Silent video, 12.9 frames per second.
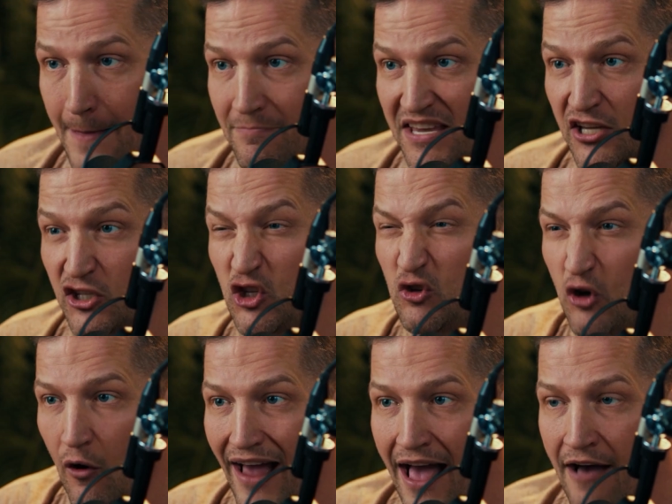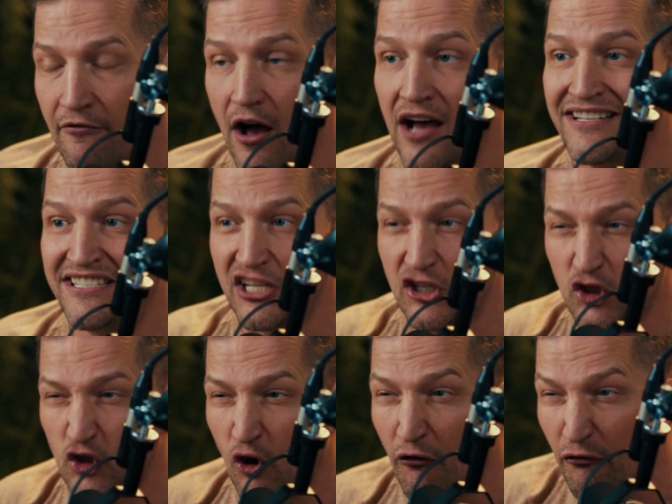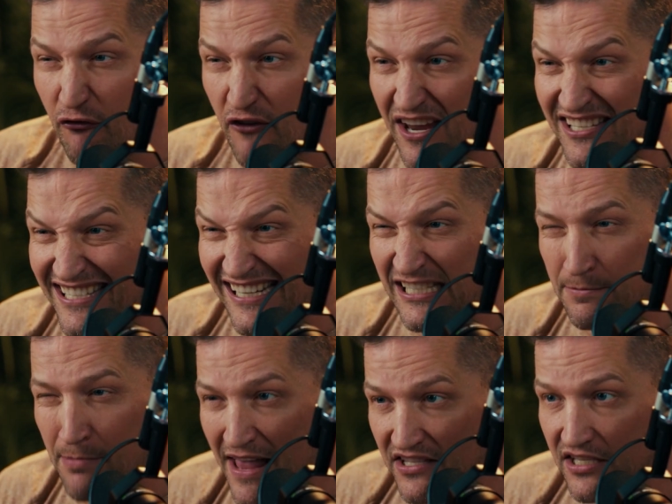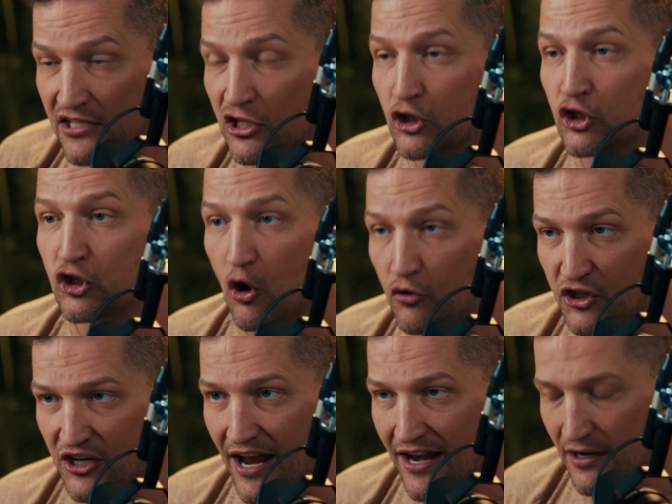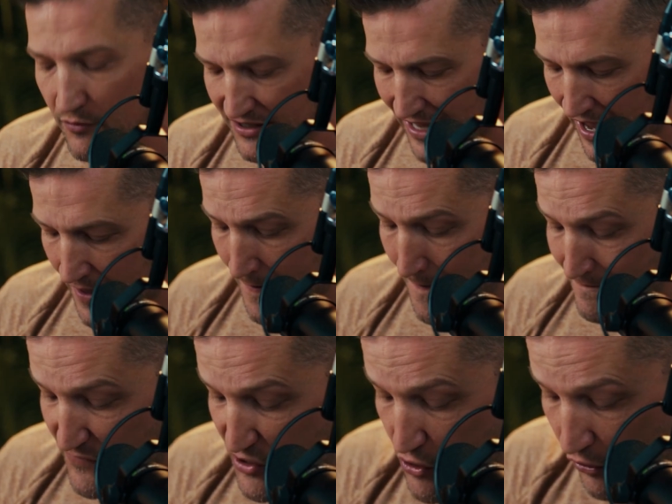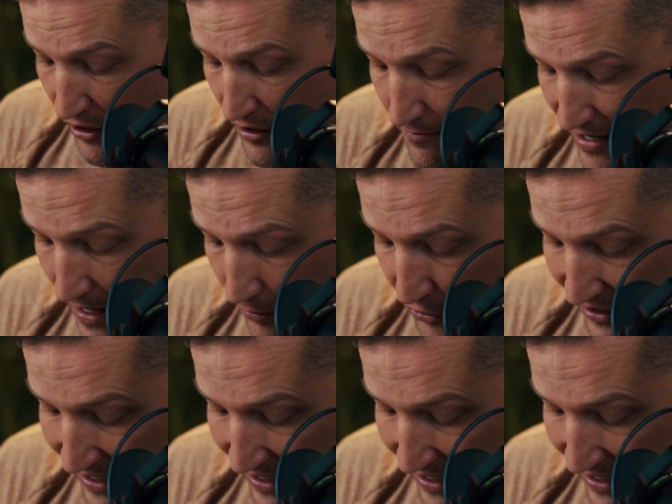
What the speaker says: because you don't have additional fixed expenses associated with that. You're going to be able to